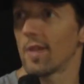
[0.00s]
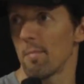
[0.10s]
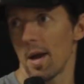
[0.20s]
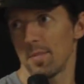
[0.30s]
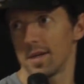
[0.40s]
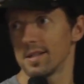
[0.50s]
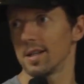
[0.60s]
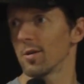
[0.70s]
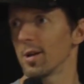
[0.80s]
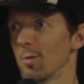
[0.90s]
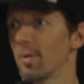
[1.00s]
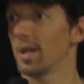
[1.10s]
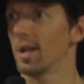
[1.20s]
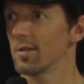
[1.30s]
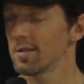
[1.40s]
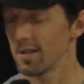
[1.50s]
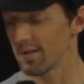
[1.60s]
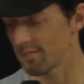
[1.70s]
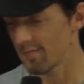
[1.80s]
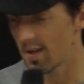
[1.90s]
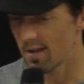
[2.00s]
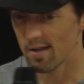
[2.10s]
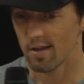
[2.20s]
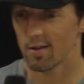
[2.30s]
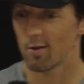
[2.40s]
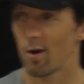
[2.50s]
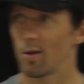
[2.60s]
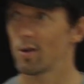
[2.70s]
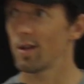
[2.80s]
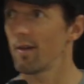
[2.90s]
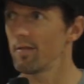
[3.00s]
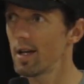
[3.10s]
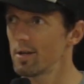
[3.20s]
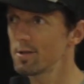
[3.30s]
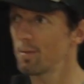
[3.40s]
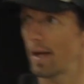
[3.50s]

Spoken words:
that might be a secret nobody knows. They're all little love letters to